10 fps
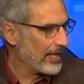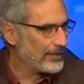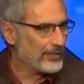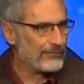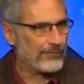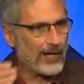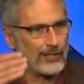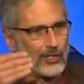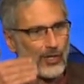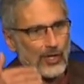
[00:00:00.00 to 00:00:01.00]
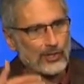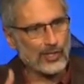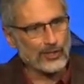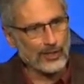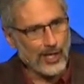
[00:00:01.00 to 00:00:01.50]
And you find it hard
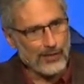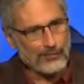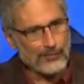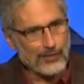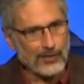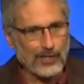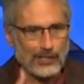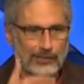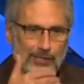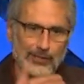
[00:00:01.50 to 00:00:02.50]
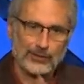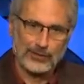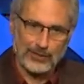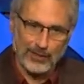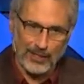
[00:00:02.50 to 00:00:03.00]
to love the things that you
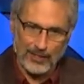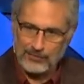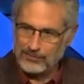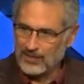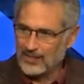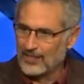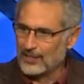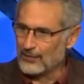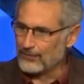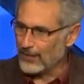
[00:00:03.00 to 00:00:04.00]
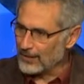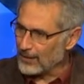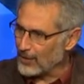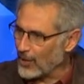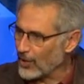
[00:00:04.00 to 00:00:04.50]
should love. You find
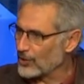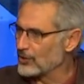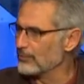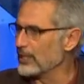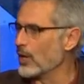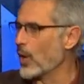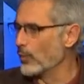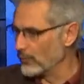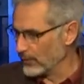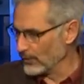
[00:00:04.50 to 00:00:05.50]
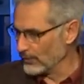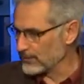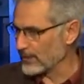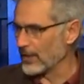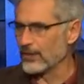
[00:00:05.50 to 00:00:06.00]
it hard to be hopeful
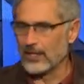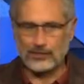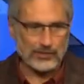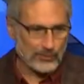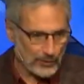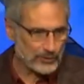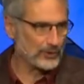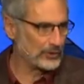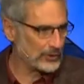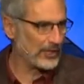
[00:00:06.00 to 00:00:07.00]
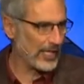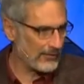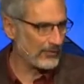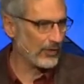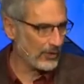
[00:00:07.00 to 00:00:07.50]
for the things in which you should
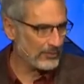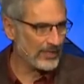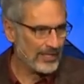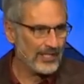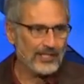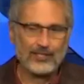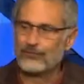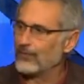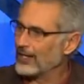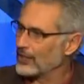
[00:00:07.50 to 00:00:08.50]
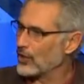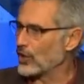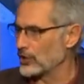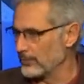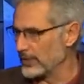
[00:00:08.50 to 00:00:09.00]
have hope. You find it
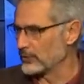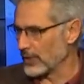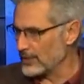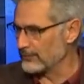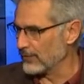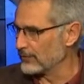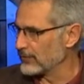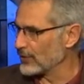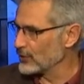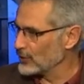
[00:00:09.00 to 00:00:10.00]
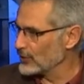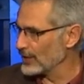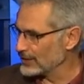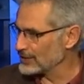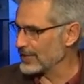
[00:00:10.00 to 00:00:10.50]
hard to be grateful for the good
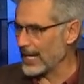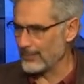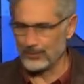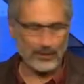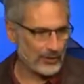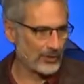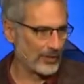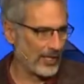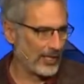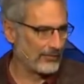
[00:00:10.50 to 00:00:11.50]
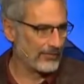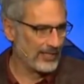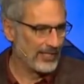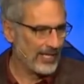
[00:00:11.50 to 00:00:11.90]
things that happen in your life.